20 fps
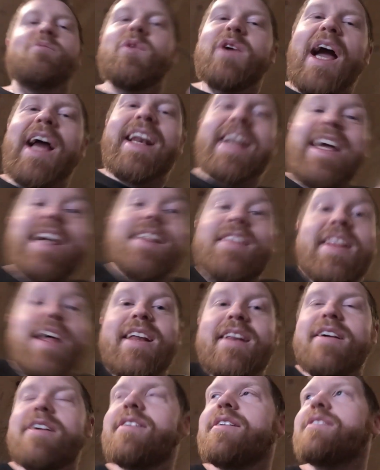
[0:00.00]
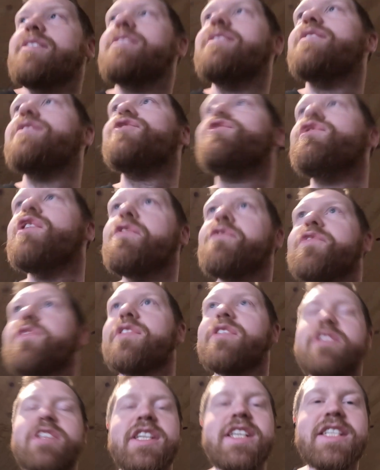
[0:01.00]
Kind of getting that drift
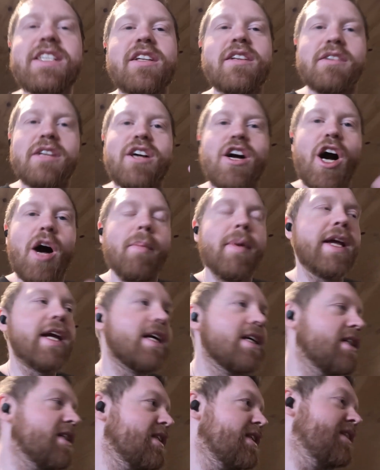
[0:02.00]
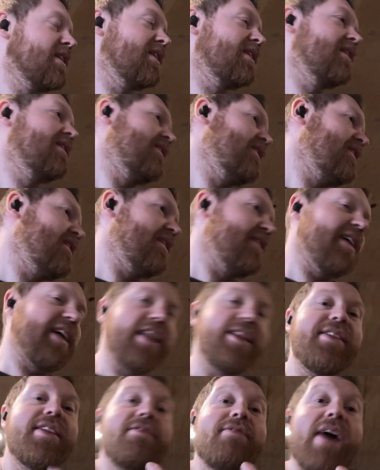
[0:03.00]
season coming. Like
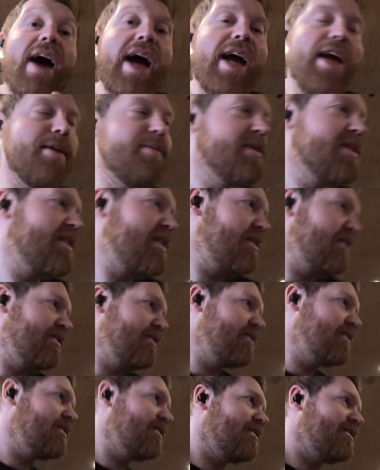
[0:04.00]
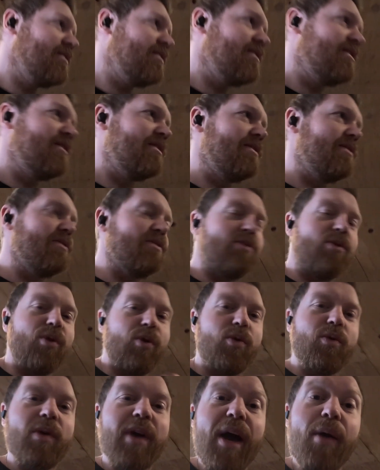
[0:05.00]
getting the vibes.
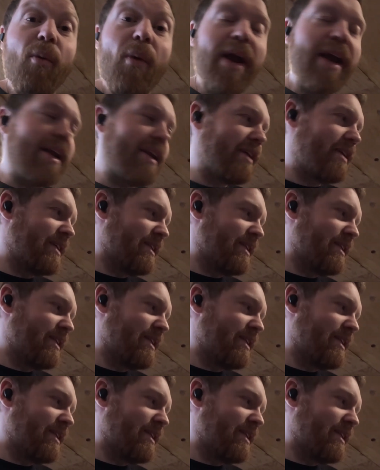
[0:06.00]
Oh, can't wait.